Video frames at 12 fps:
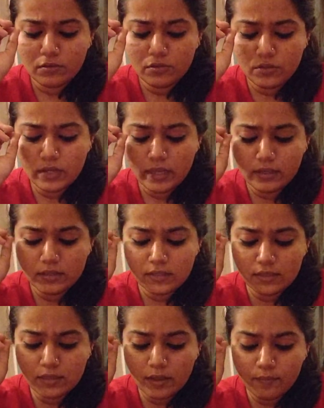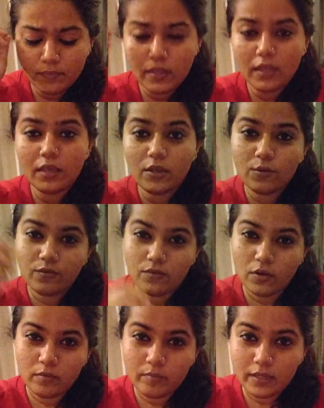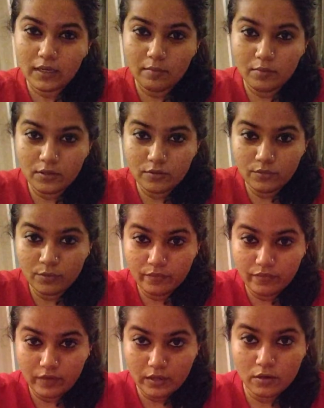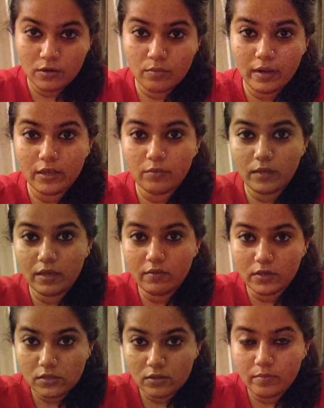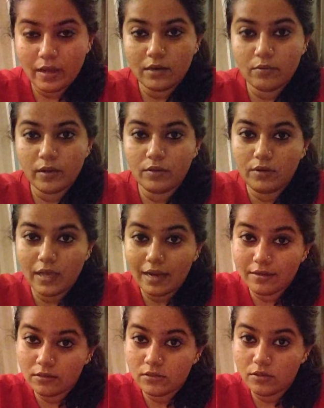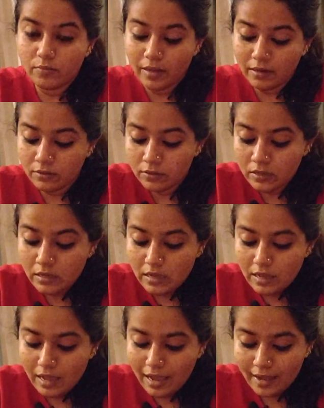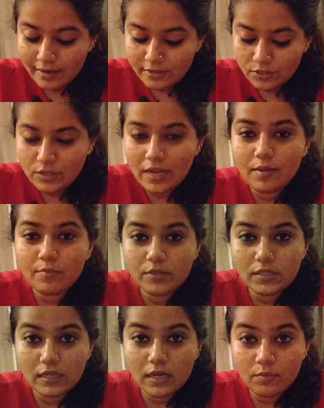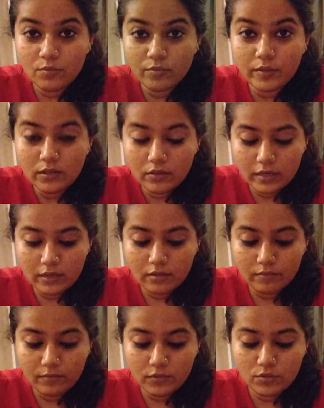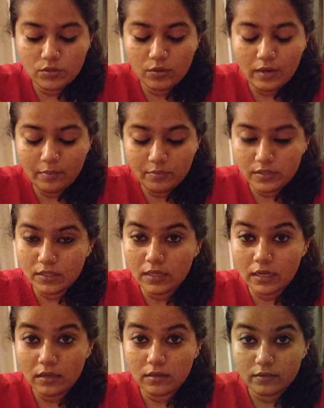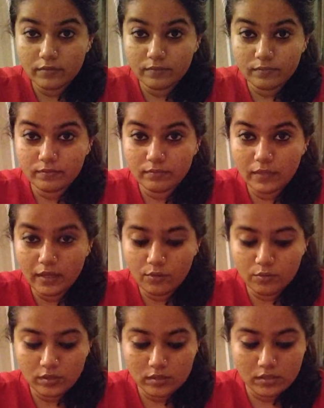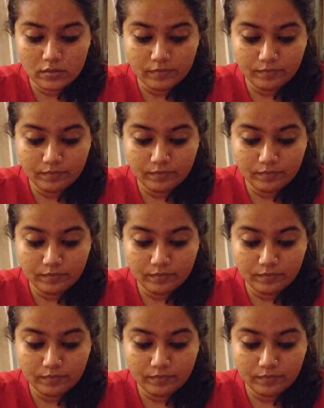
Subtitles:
it's like something you've not been able to figure why you behave in a certain manner, why you react in a certain manner. And it's like a bazinga moment, right? You just go like, bazinga. I know this.